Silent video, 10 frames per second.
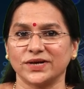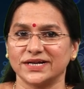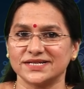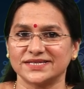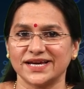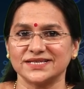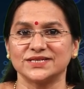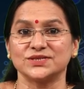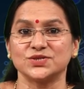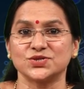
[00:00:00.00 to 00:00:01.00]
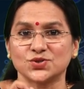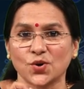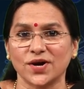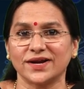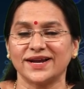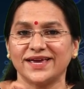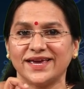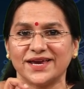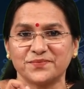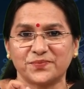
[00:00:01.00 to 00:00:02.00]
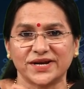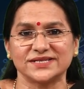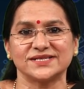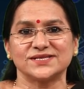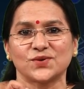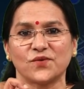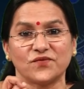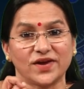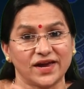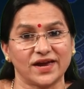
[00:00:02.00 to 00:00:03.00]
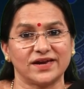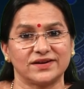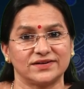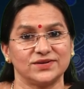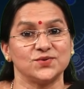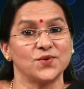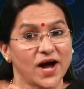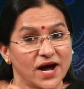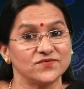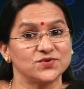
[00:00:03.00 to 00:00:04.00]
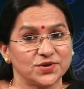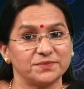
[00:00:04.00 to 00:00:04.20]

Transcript: What it says? Strongly in presence of air. You have to